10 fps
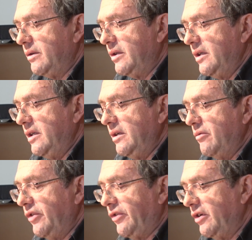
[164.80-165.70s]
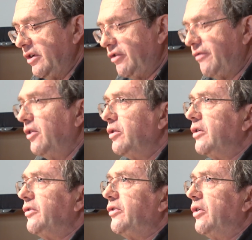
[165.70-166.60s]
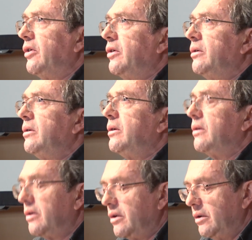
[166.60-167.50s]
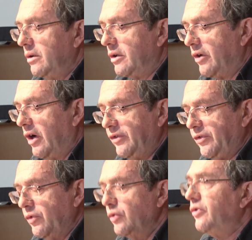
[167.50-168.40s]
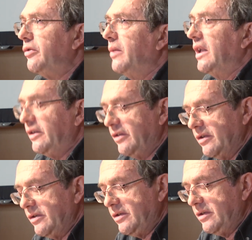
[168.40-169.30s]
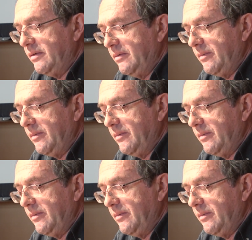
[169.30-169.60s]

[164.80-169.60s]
The research focused on grassroots militants.